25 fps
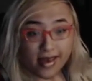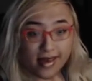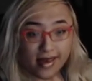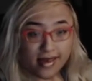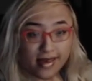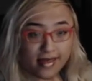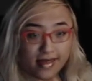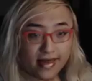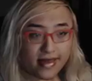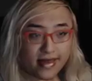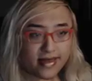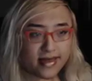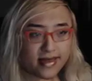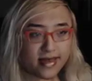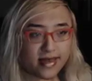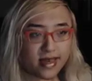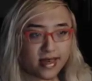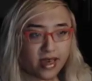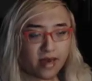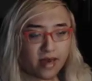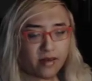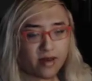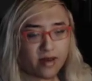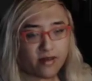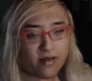This
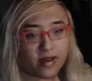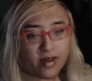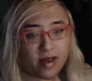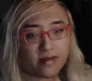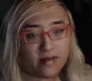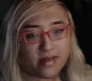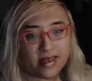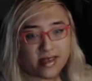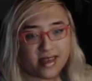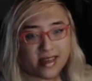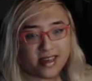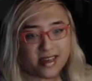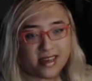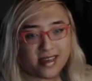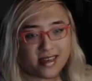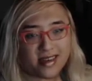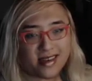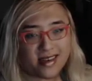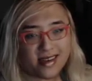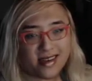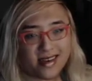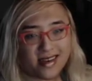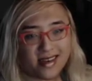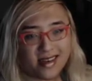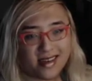came out of a
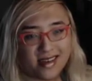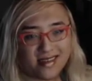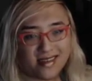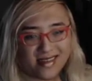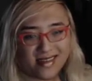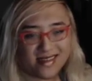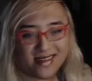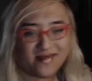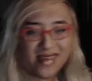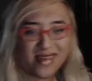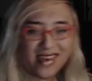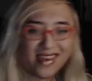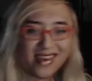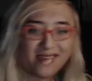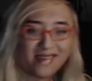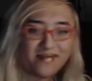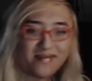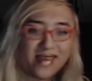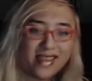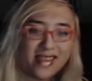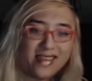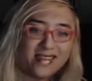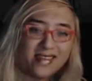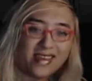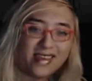conversation. Oh, something.
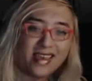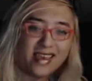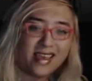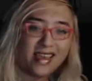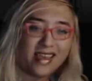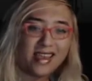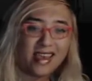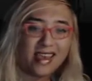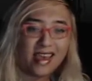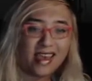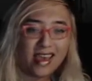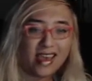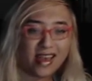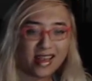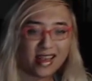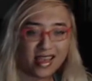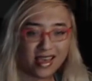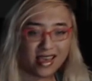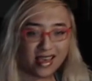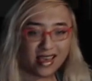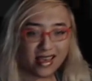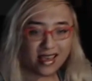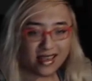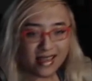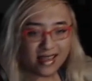My little kitty here.
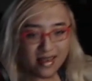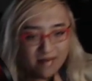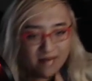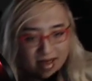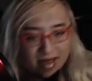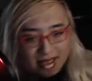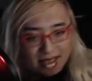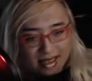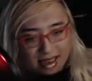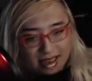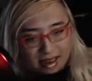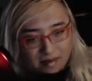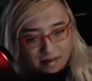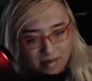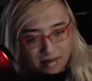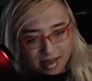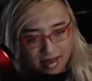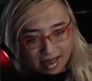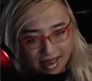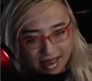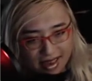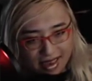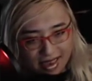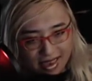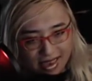He's in my lap.
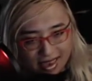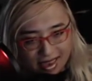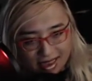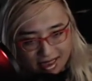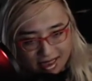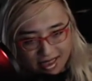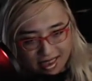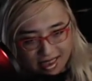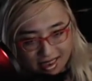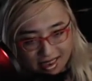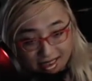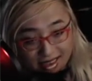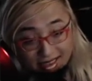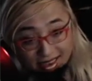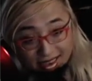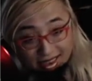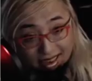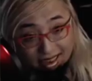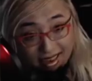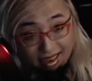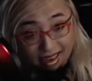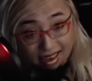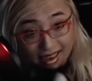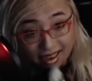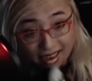Hi, kitty. Say
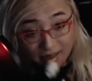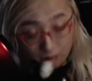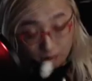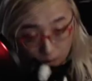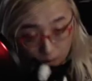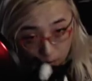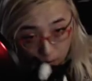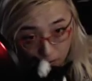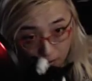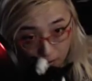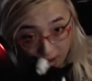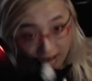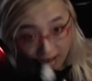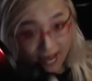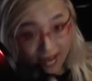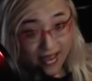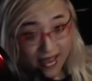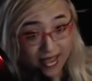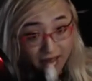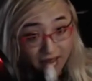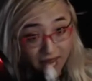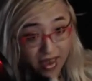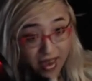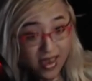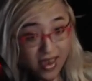hi.
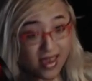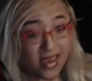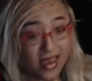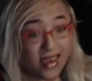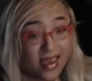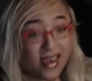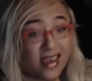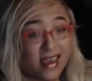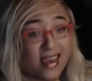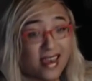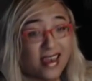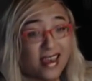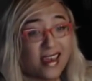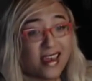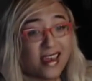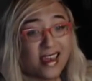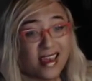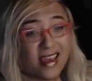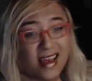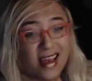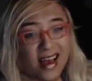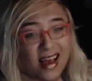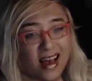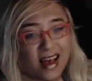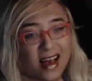Love
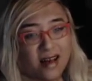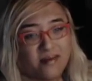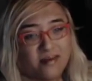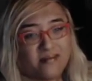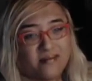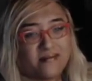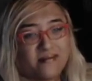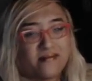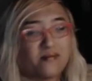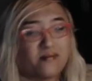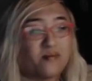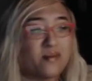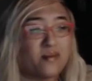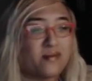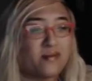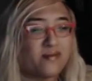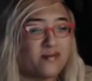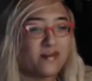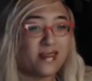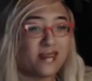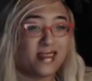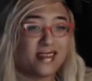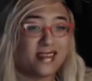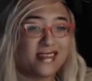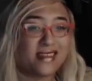you.
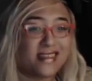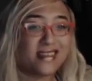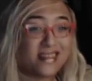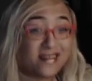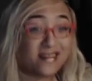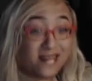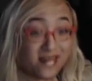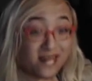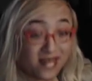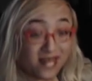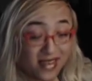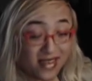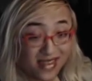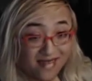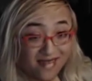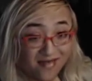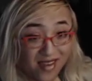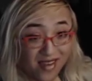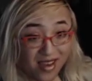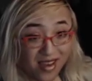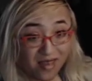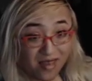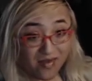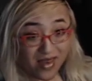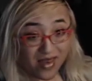So
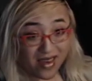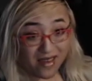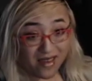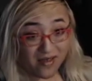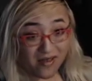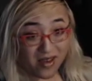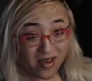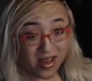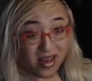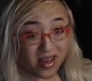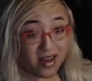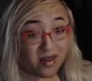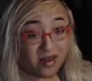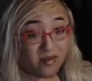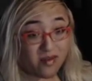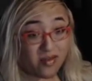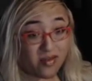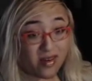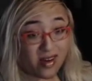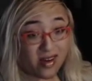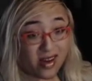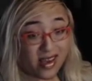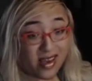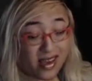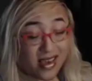forgive me if you can hear him
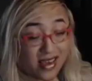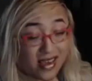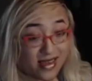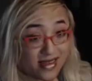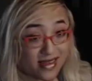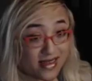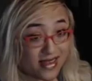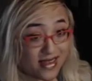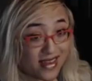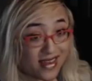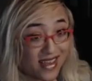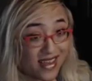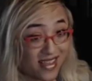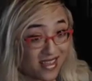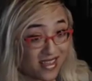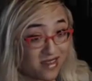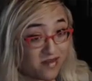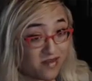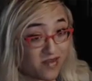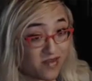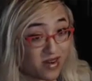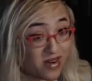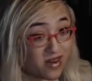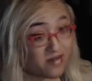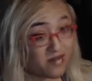purring. He is a little
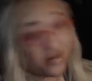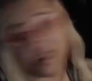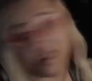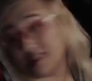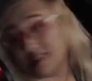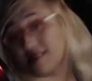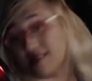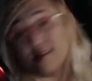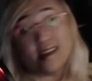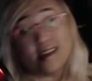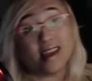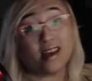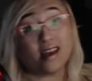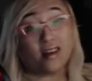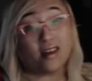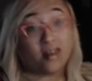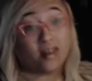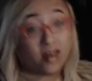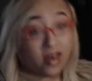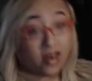purr machine right now.